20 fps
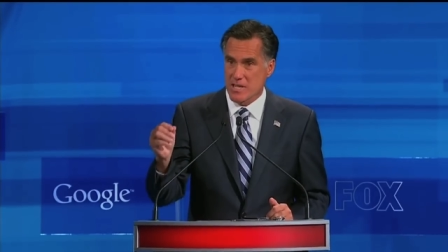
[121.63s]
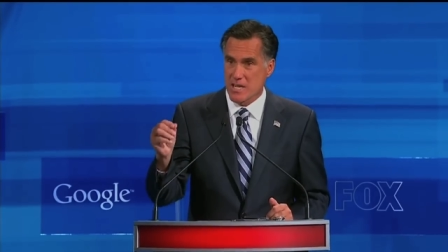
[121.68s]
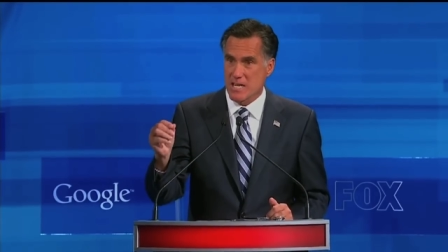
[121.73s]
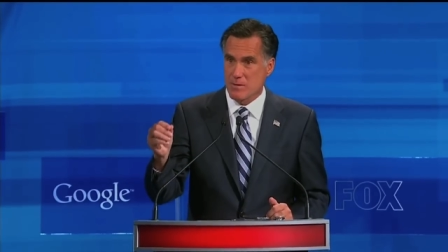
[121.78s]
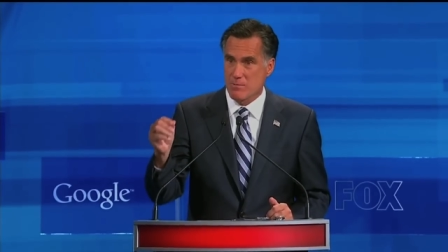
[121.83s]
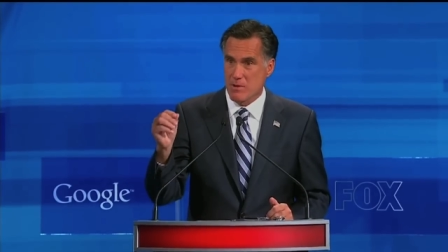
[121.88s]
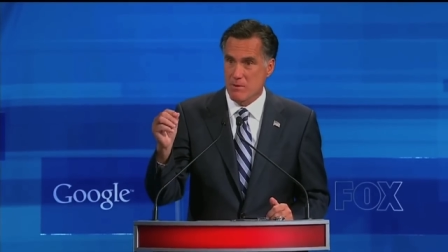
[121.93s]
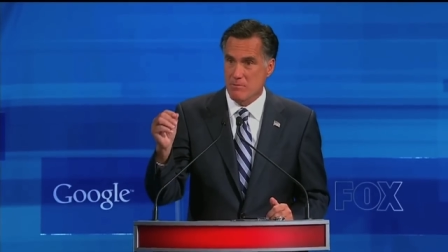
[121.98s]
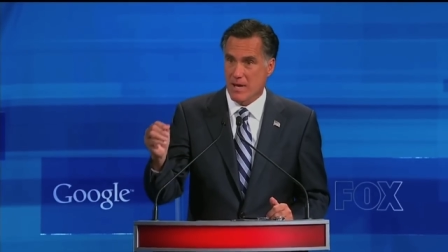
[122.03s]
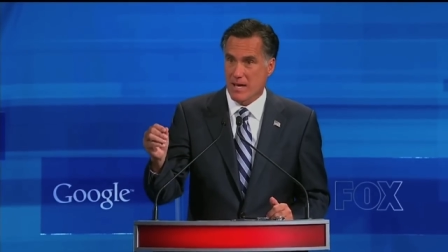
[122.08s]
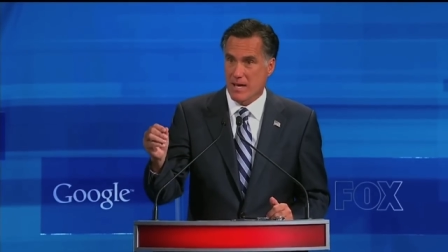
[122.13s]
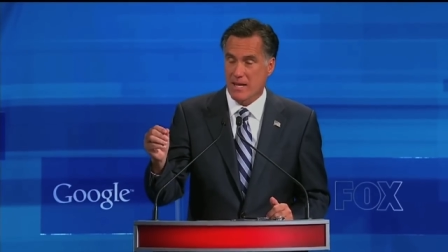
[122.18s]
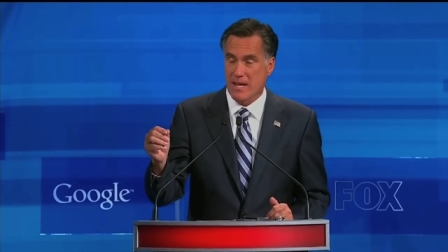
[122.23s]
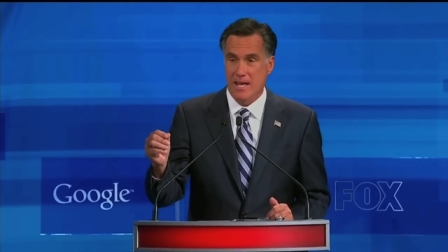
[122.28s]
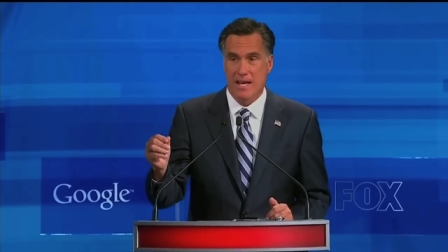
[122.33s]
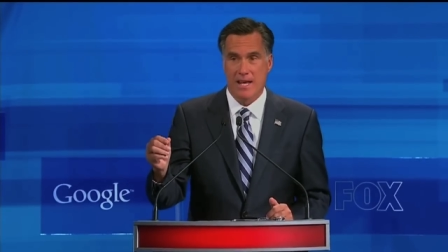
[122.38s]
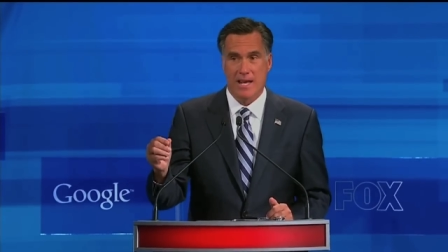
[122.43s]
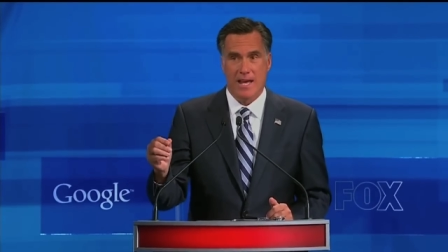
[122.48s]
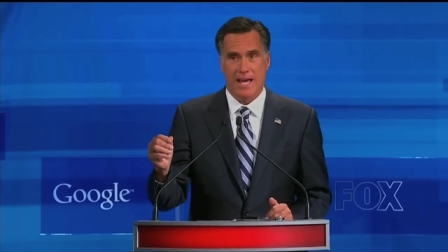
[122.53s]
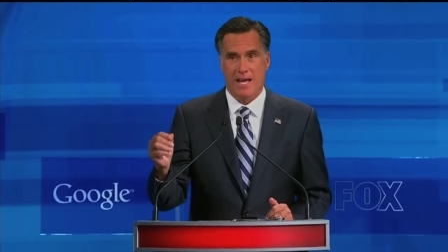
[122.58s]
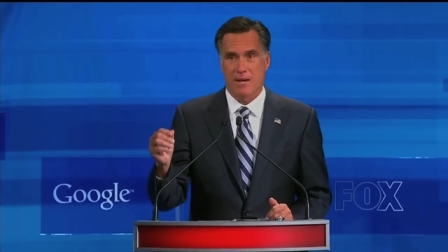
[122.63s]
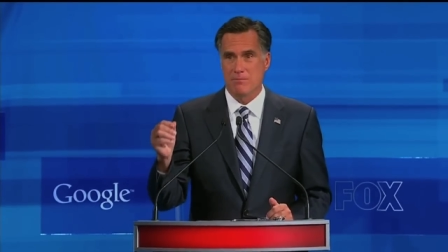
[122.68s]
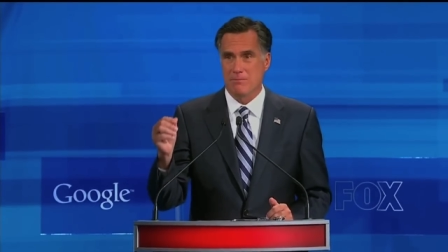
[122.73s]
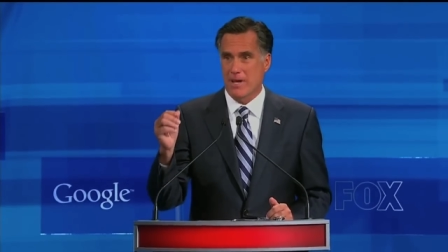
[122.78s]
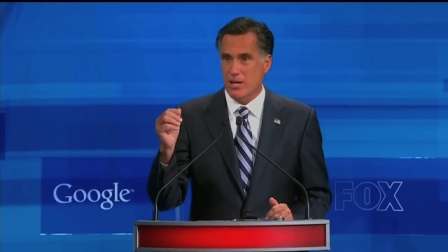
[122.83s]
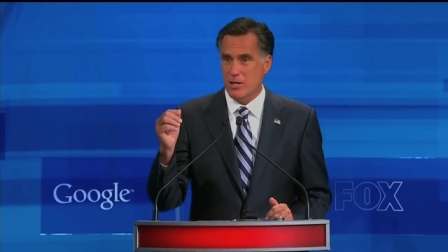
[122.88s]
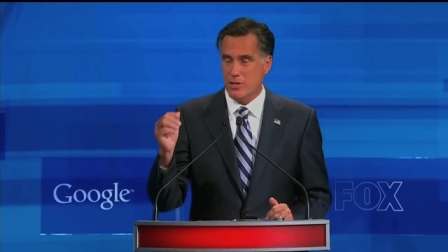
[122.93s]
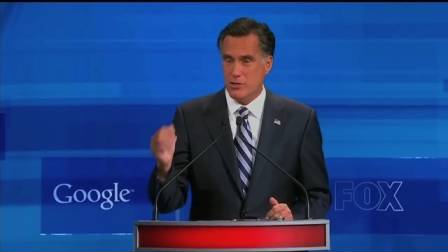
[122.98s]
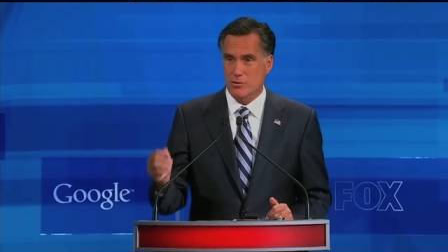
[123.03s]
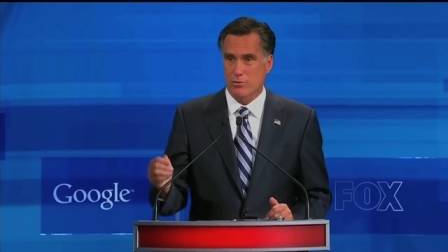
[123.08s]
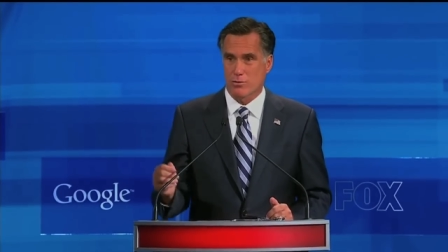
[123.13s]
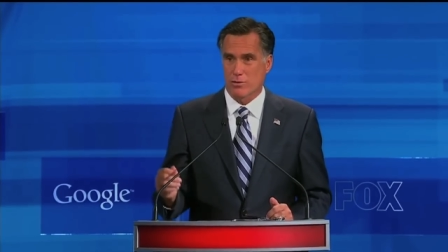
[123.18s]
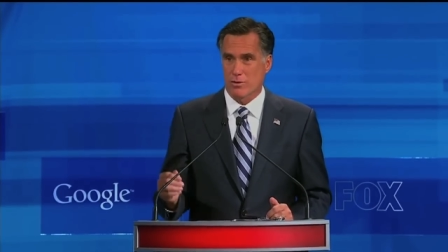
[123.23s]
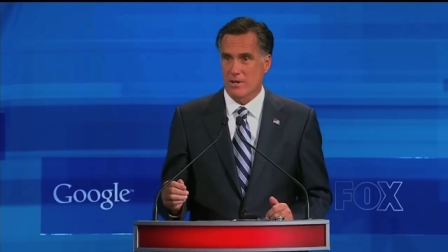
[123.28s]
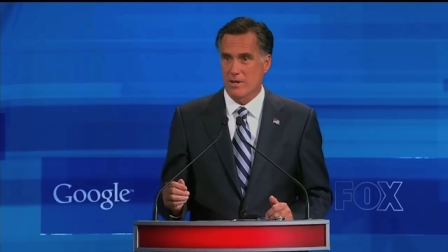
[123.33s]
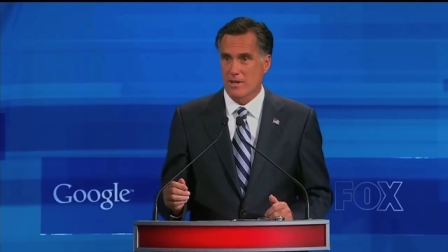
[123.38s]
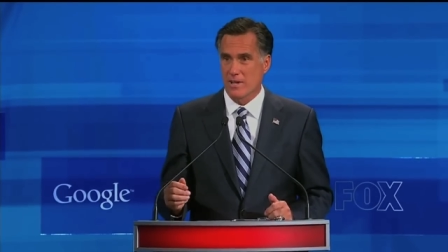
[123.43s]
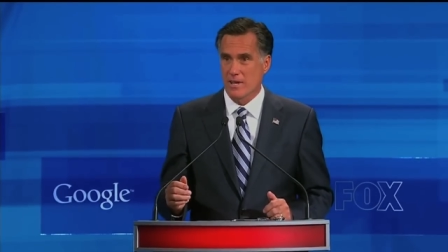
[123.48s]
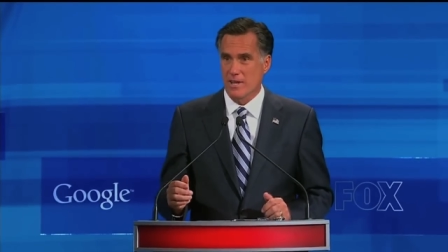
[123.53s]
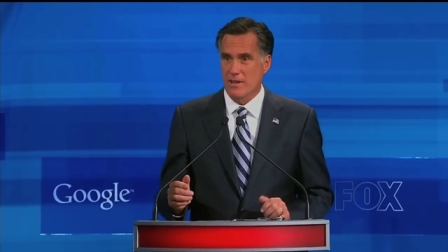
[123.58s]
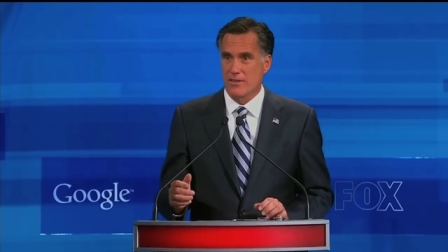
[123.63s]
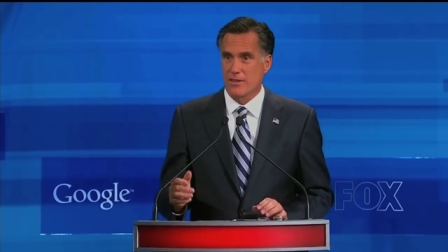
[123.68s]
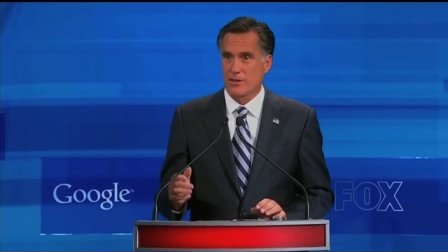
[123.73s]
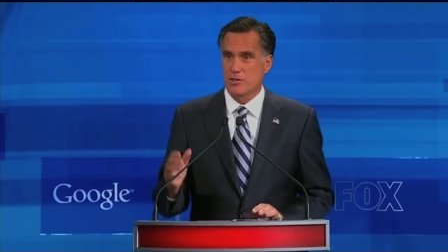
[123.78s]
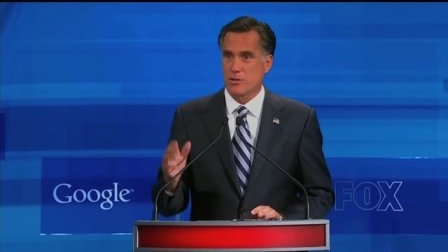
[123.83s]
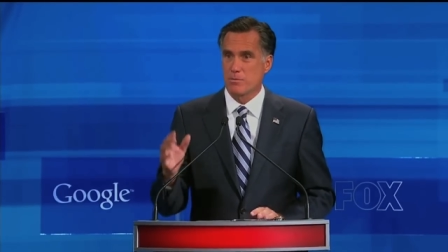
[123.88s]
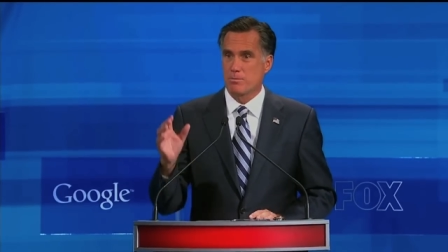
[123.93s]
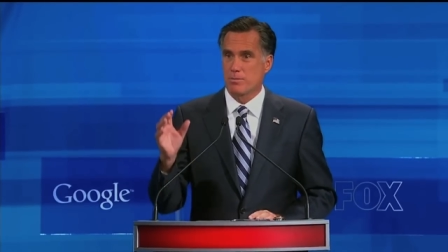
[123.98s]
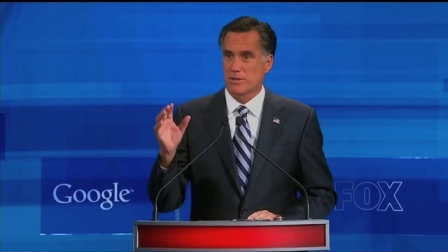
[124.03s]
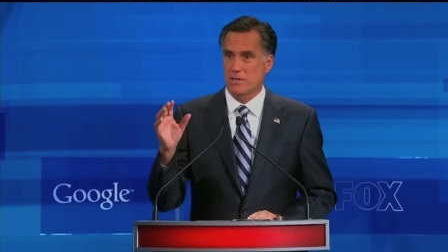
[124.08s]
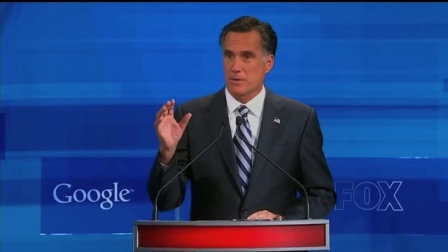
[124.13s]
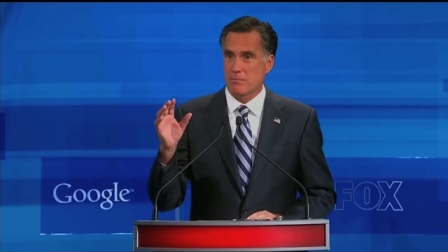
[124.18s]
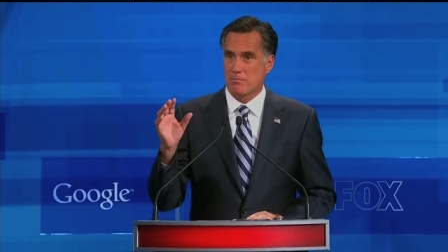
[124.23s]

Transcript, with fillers: near Mumbai, got my cooler, and they took my